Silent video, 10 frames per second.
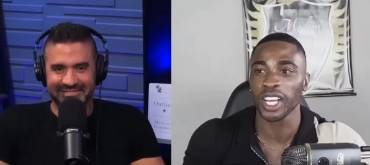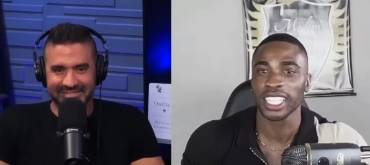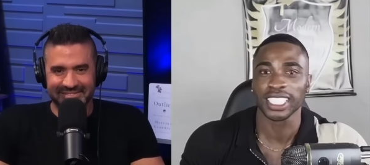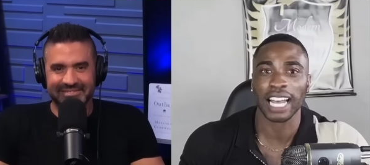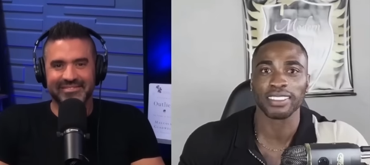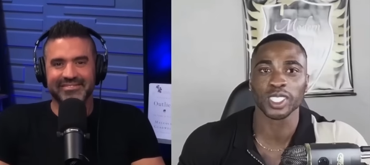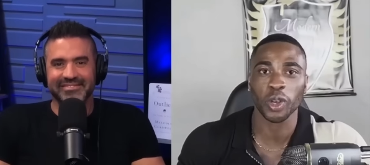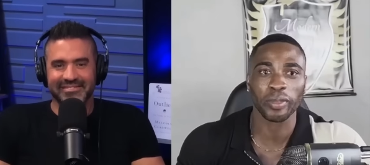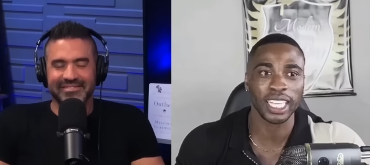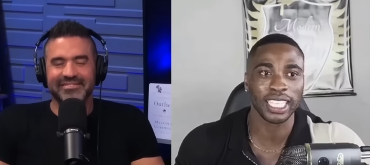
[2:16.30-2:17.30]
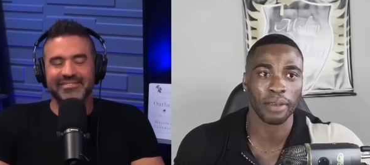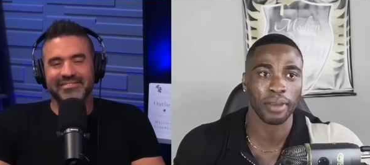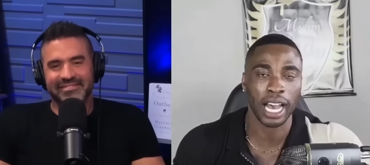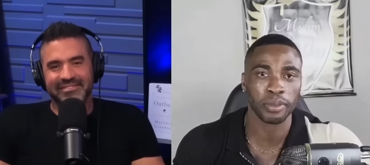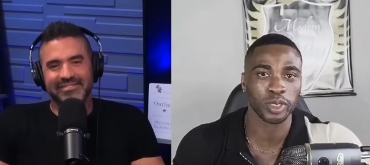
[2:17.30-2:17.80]
Speaker 1: to have so many damn
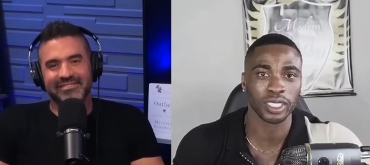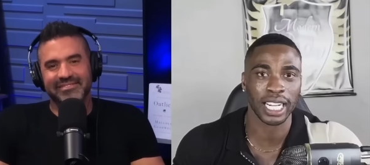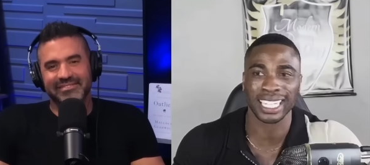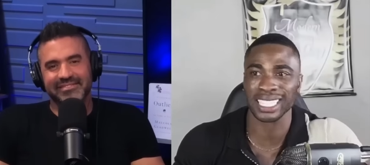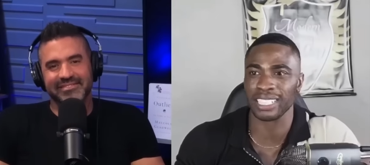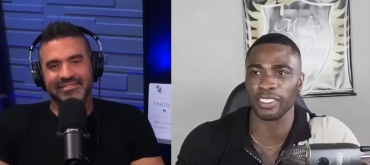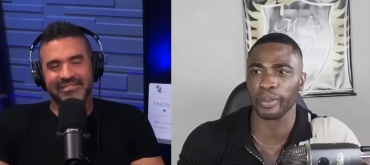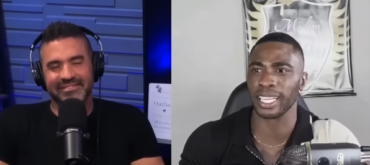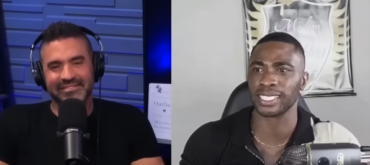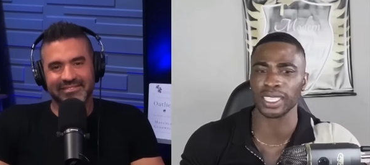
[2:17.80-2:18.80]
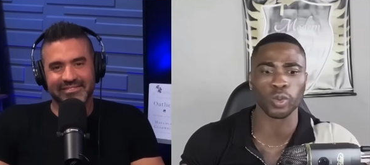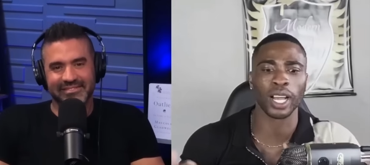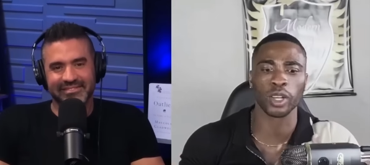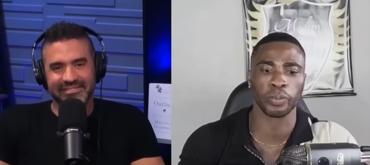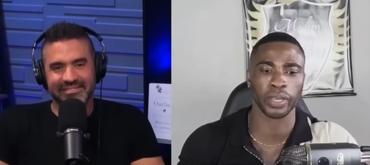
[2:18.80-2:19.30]
options that it doesn't even make sense why
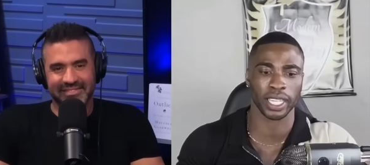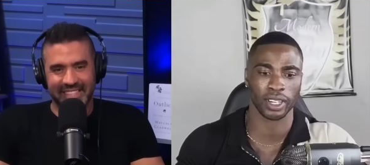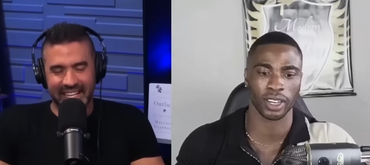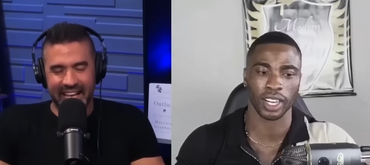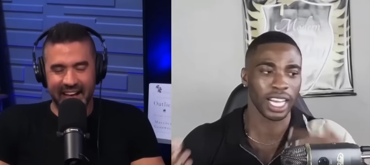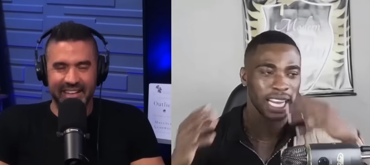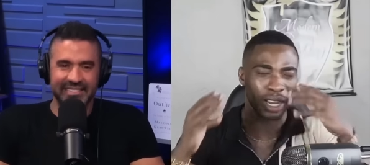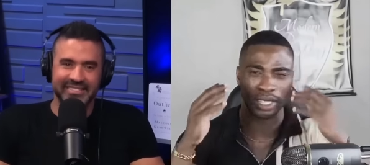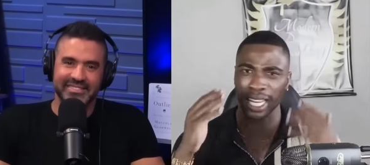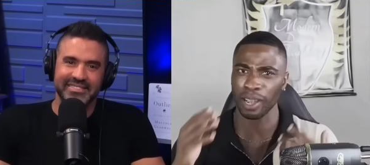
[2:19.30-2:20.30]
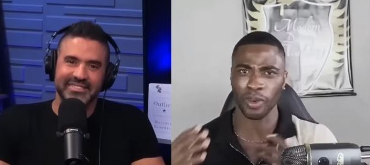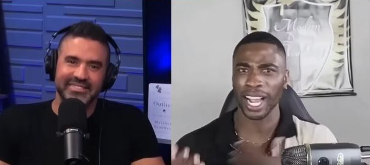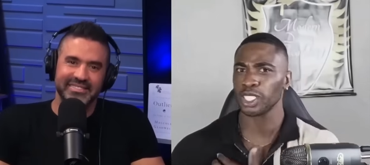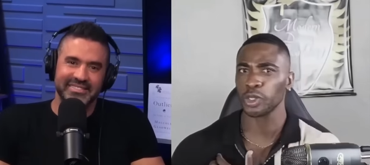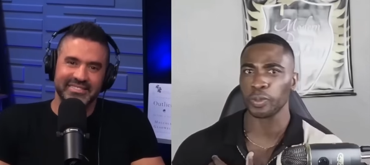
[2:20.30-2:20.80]
you're picking her. Yeah. Like, damn, why
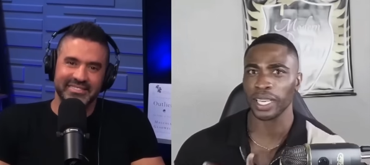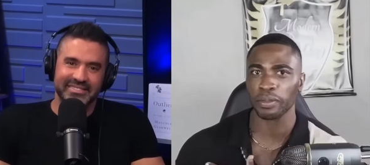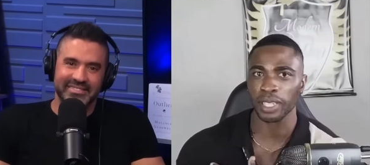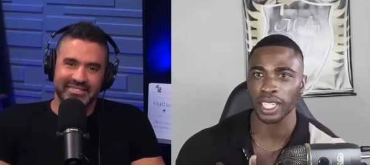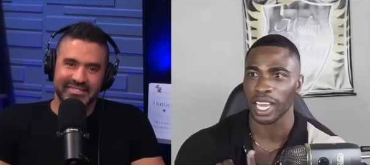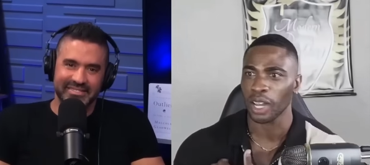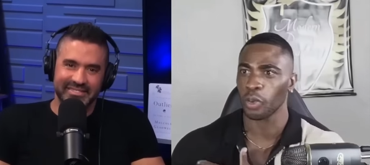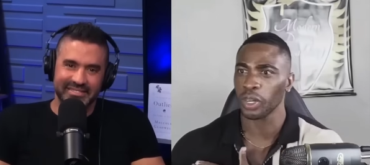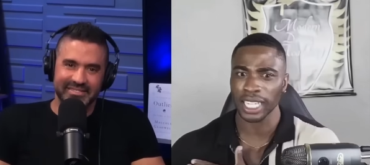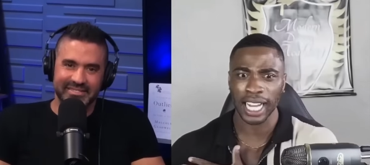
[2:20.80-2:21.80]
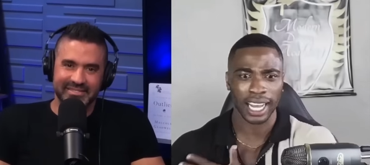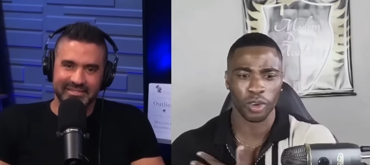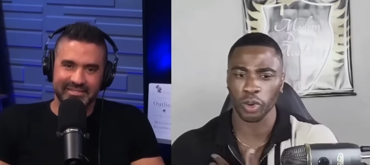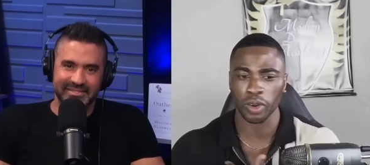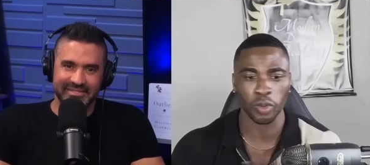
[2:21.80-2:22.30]
did you pick me? What
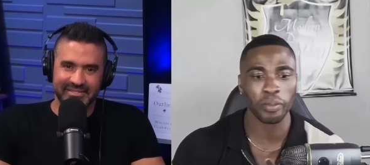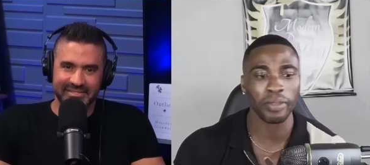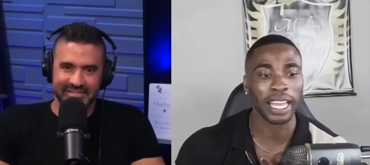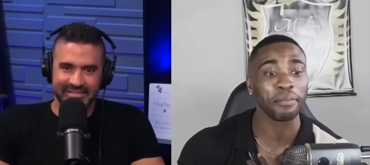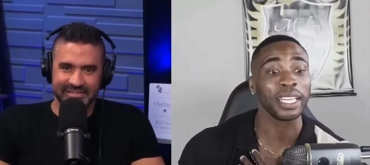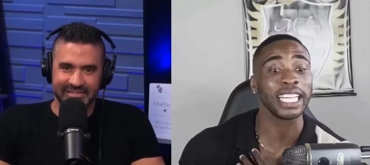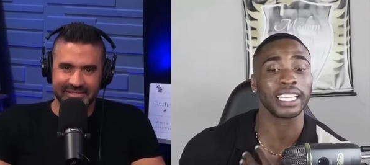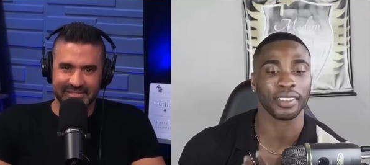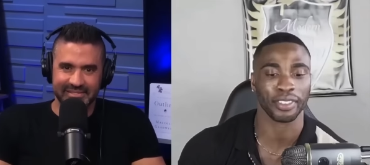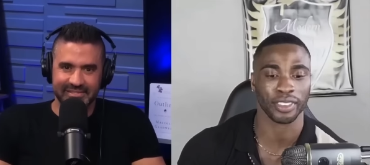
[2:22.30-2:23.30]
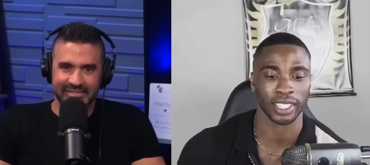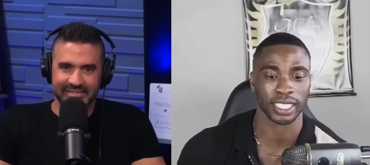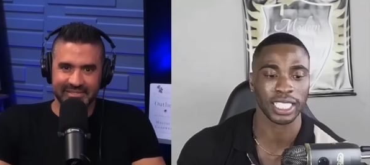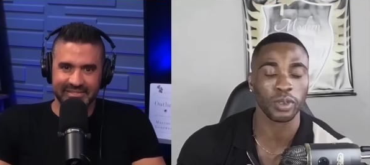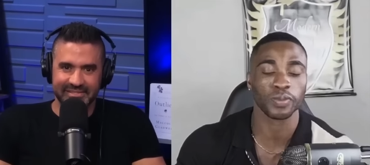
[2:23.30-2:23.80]
made me different?
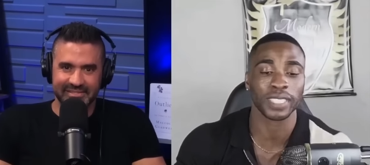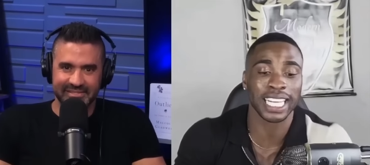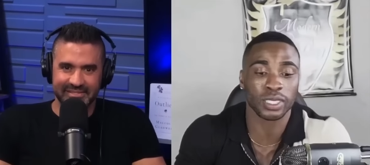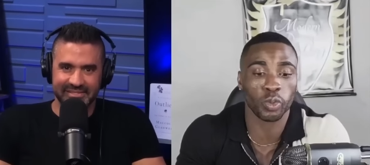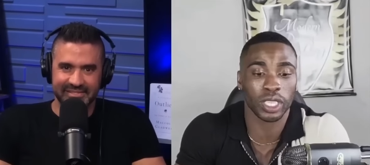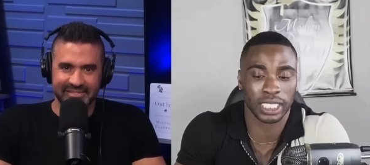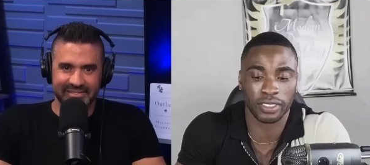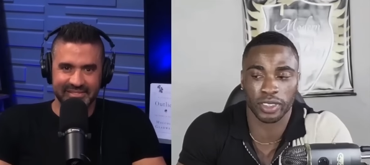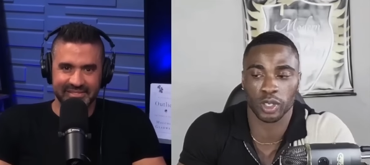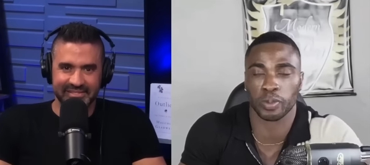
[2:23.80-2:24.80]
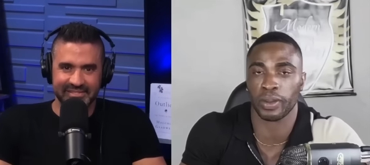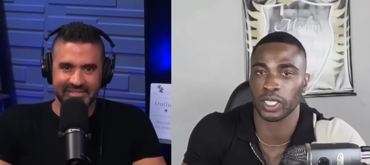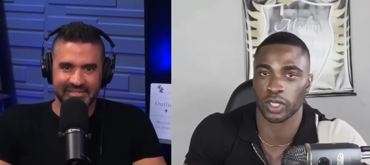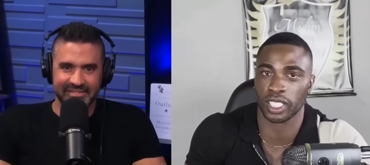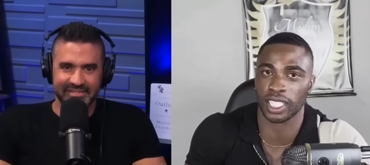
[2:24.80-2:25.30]
That's what she feels
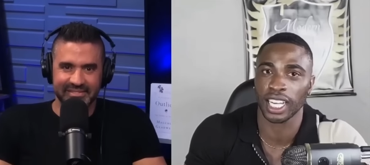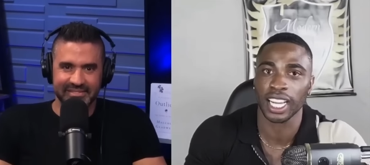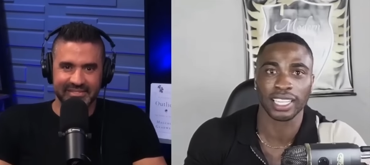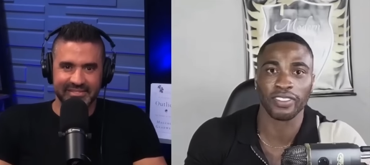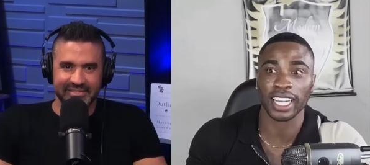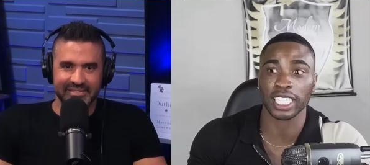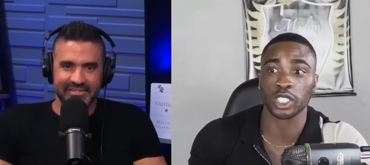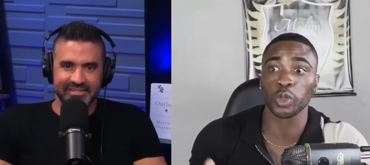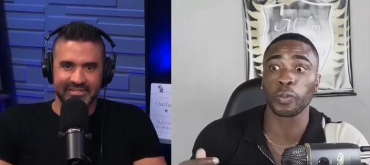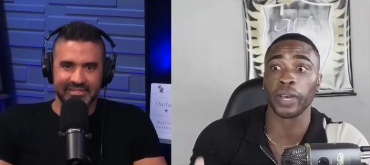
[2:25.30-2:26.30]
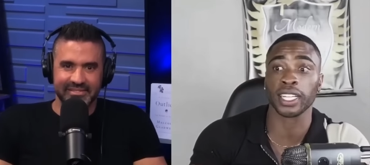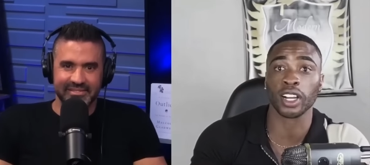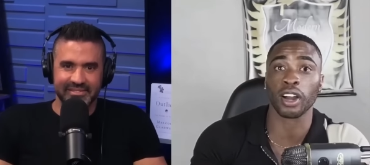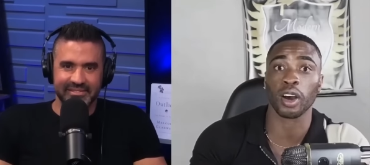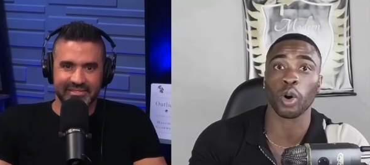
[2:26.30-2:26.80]
special in. The fact that you picked
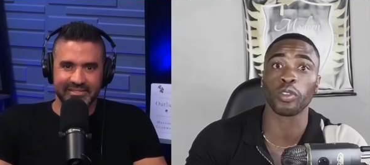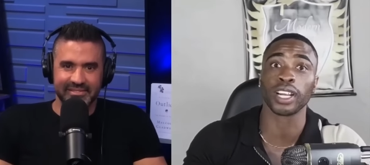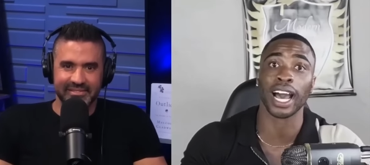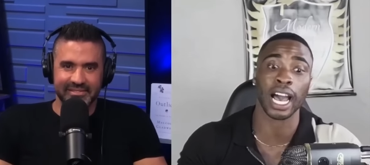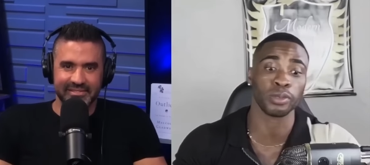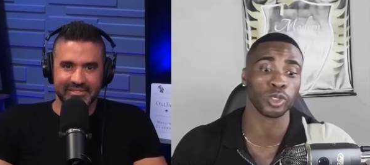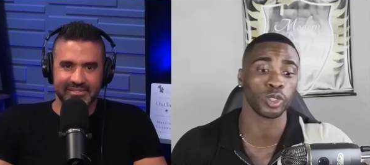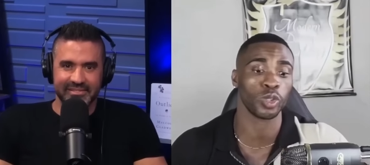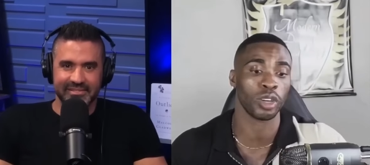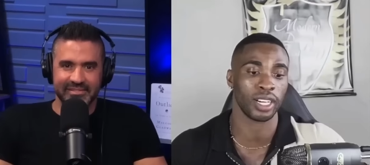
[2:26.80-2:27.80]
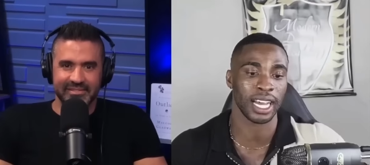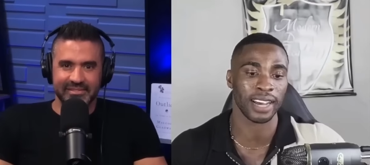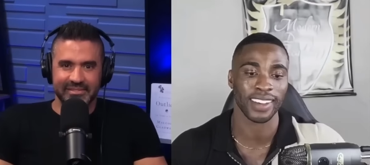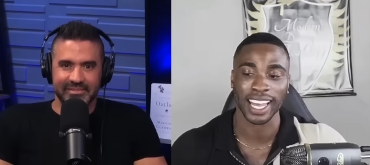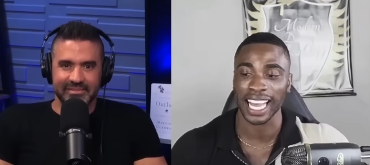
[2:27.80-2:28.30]
her over the options you already
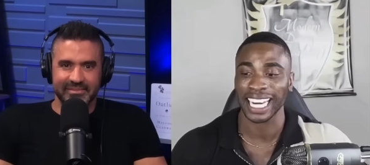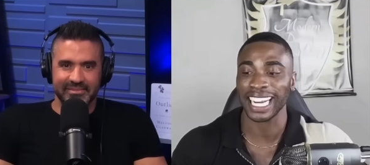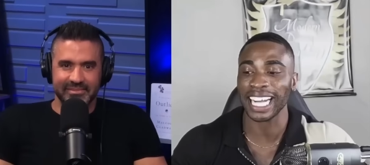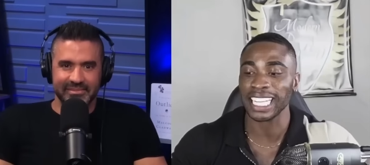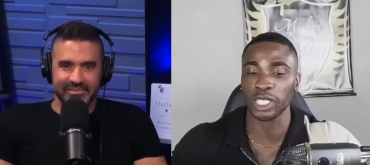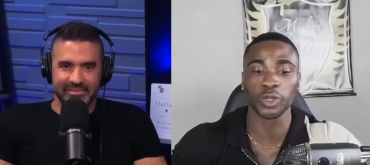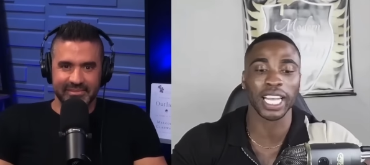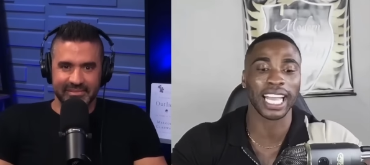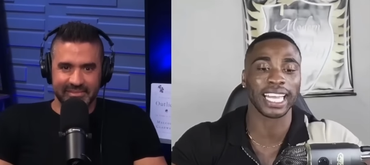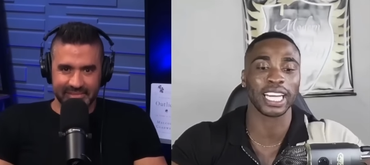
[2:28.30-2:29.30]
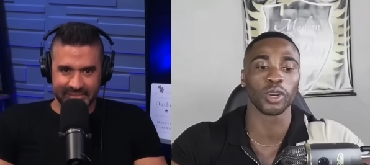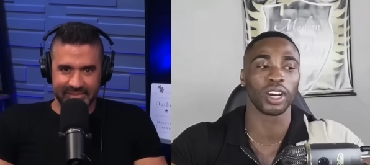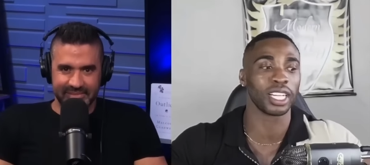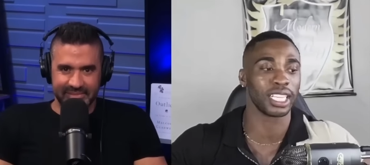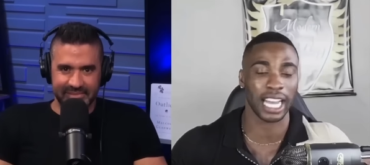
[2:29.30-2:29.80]
have. Not that you can't get no
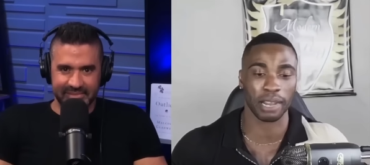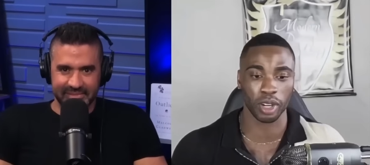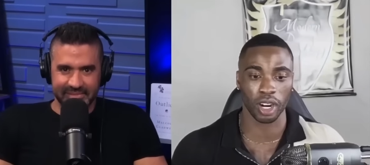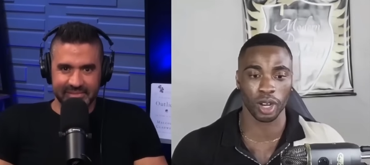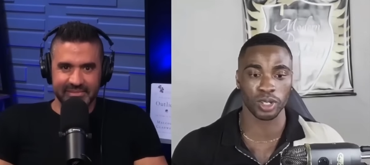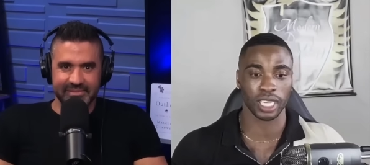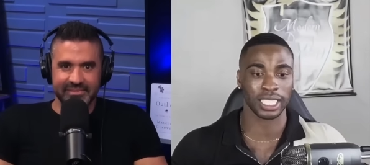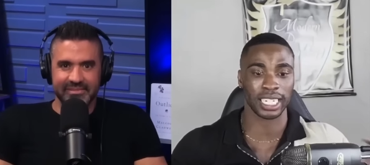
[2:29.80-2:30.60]
other damn girls and then